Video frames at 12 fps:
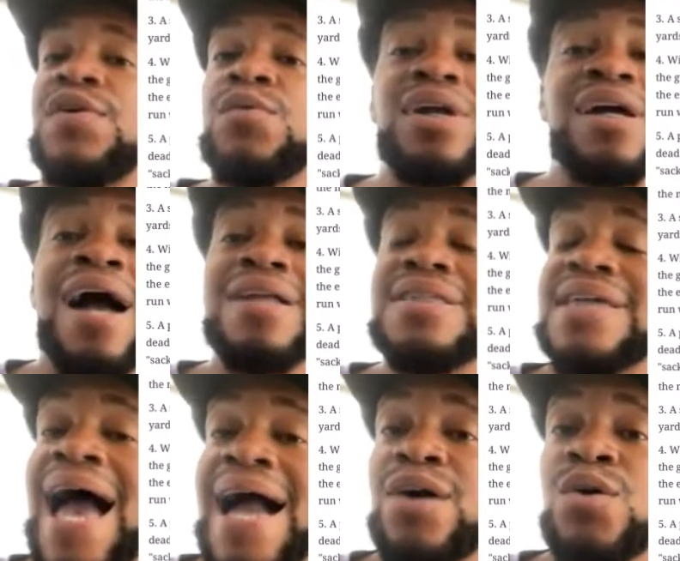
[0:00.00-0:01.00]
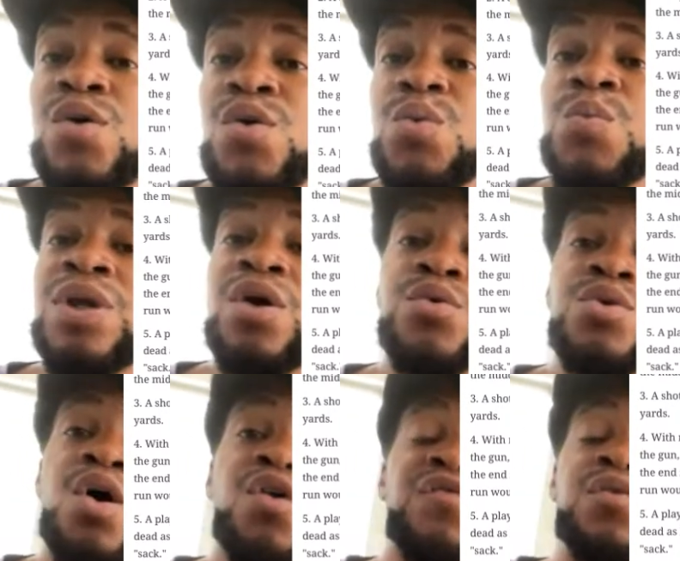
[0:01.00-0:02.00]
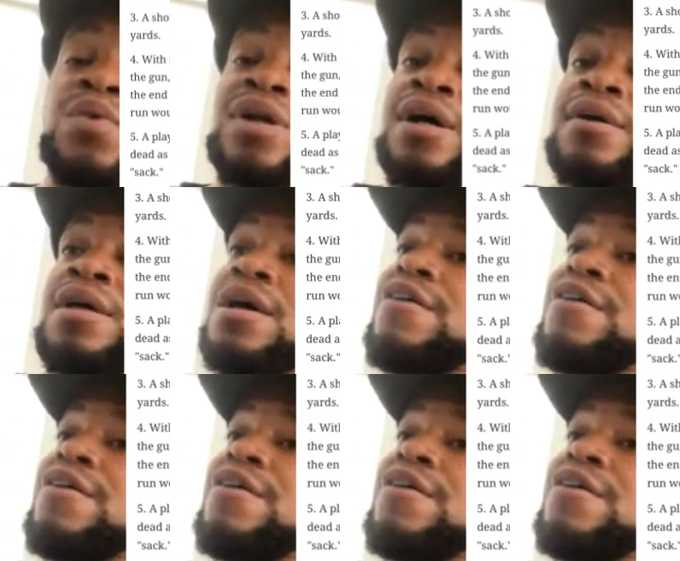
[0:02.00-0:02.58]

he would have got tackled. We don't know if he would have